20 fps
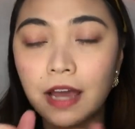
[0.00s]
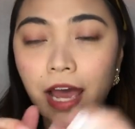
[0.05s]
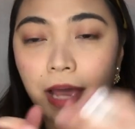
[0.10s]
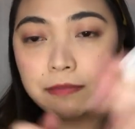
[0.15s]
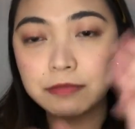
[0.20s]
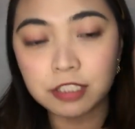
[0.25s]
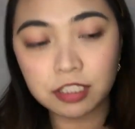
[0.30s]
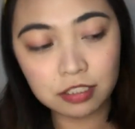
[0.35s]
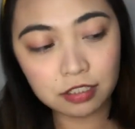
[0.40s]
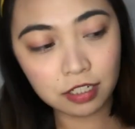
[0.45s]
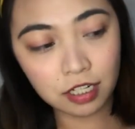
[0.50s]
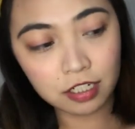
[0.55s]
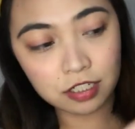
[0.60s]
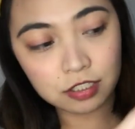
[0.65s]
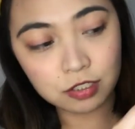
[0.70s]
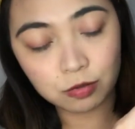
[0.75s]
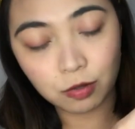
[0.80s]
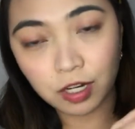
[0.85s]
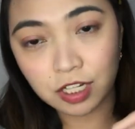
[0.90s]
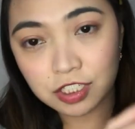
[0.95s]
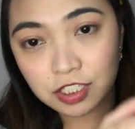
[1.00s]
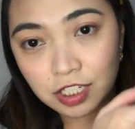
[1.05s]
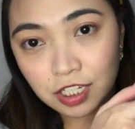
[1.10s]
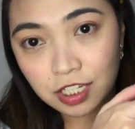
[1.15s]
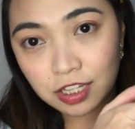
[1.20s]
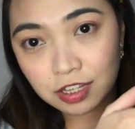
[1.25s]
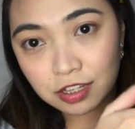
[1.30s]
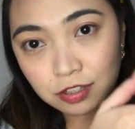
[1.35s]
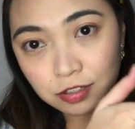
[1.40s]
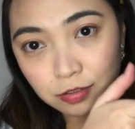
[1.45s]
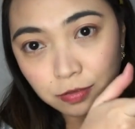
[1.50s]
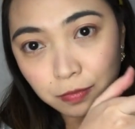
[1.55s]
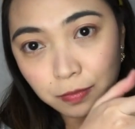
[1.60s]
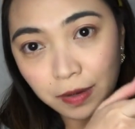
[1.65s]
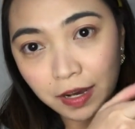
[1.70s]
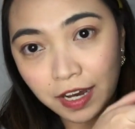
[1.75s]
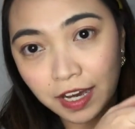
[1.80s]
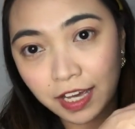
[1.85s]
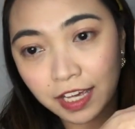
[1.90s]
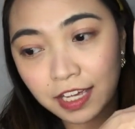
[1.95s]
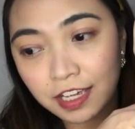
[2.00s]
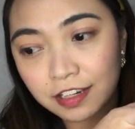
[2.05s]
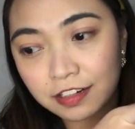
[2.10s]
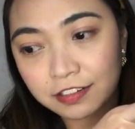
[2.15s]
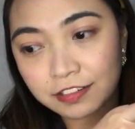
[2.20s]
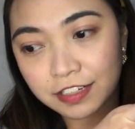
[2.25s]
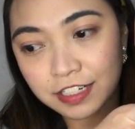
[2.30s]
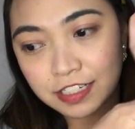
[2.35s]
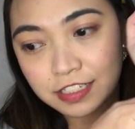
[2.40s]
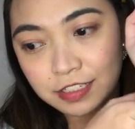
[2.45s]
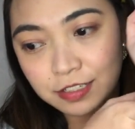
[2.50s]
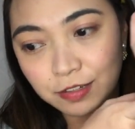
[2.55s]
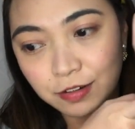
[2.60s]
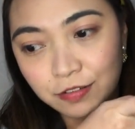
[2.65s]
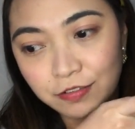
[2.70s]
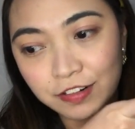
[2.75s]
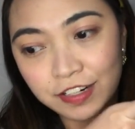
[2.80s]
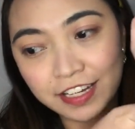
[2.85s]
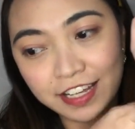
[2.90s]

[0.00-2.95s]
I'm just gonna swatch it to my wrist over